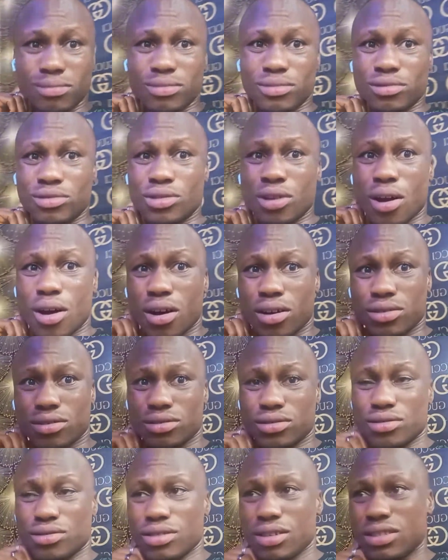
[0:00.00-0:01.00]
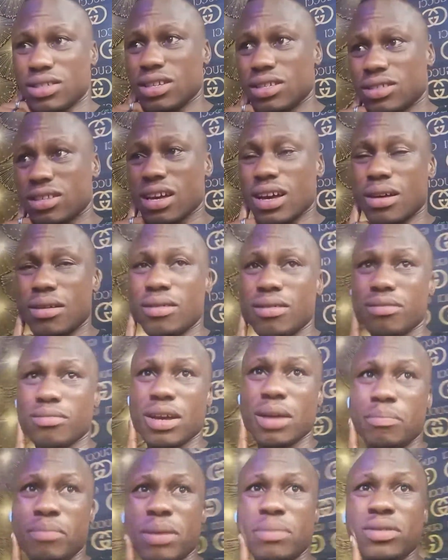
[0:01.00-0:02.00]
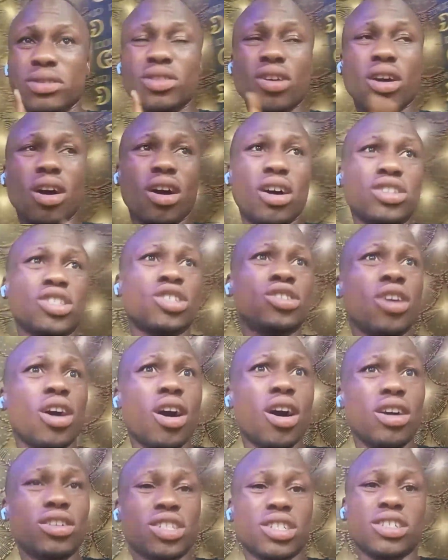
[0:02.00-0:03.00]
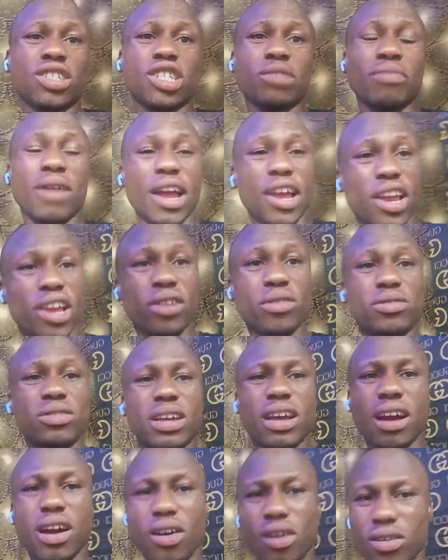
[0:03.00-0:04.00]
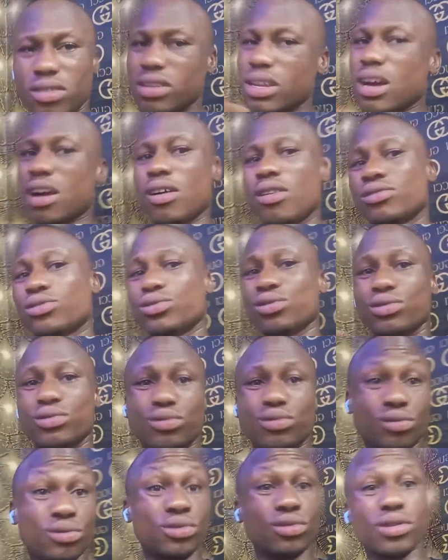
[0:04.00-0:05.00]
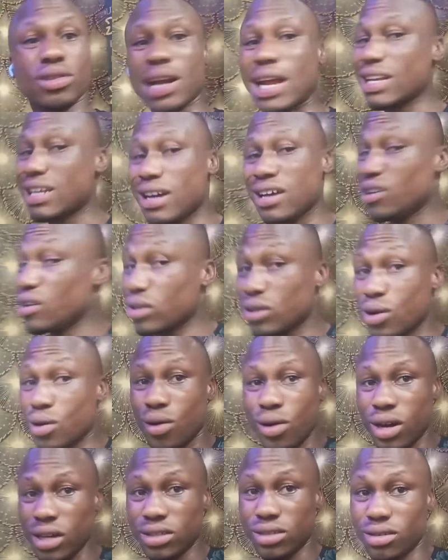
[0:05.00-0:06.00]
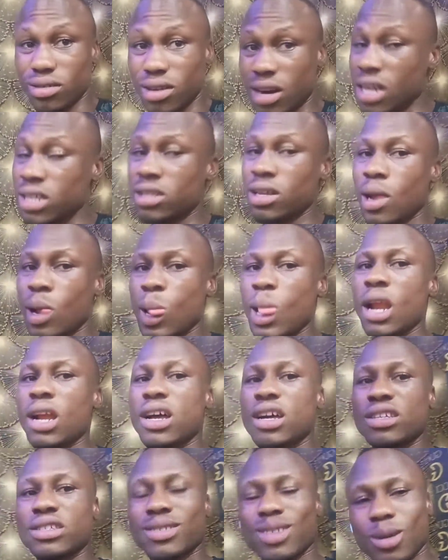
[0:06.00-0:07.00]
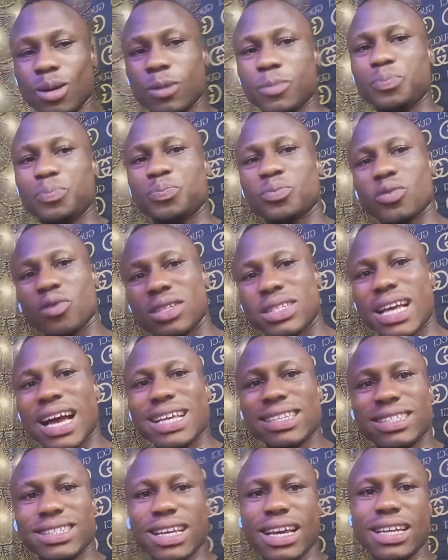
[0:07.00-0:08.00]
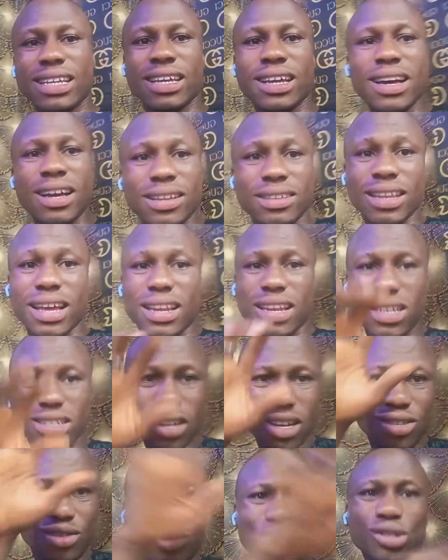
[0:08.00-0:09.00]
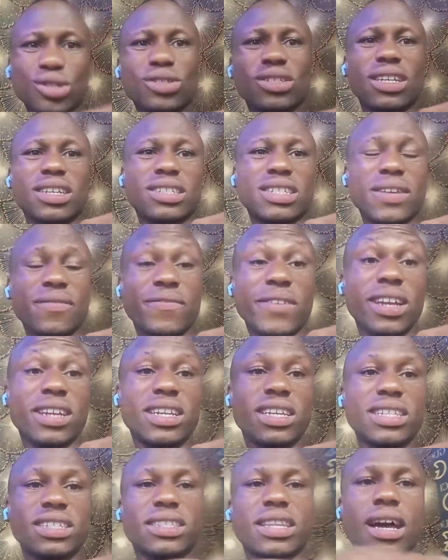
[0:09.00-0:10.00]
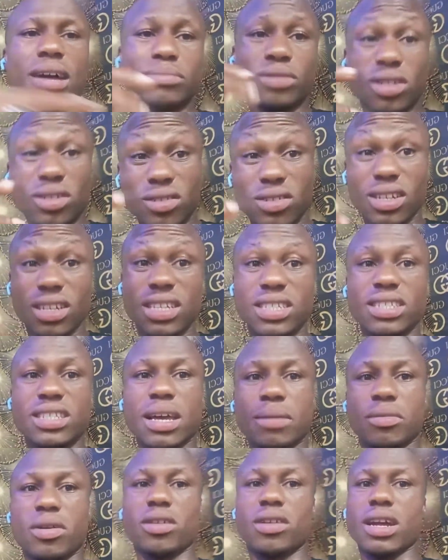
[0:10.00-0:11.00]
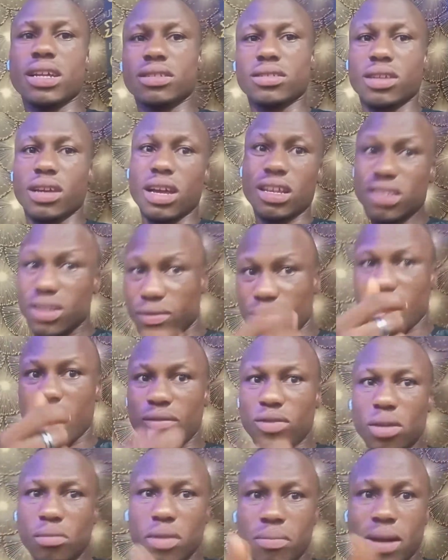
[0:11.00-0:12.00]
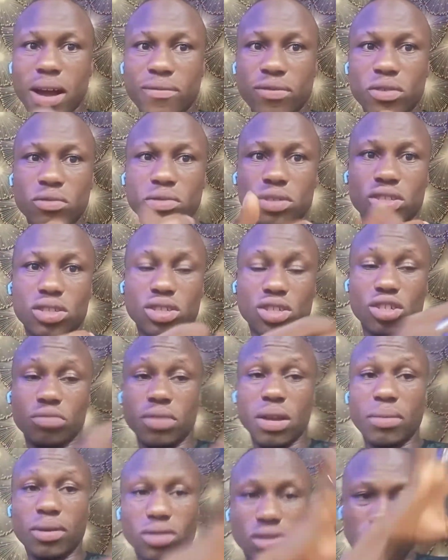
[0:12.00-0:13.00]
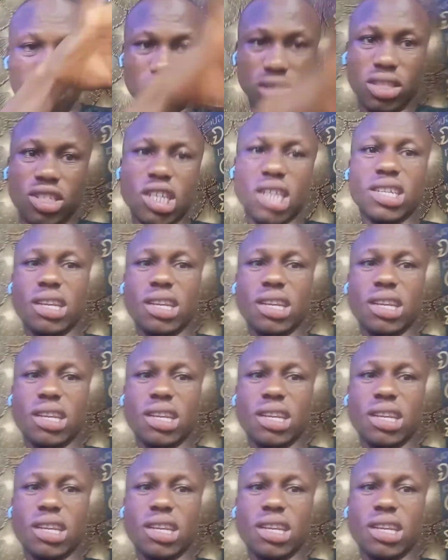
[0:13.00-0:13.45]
Doge, is it Baby Doge, Shiba Inu? They are all tokens. All right, they are not coins. All right. So with that said, now let's just go through the different lists. Now I'm just going to list them. All right, and if you have your mobile phone with you, you should be able to just check them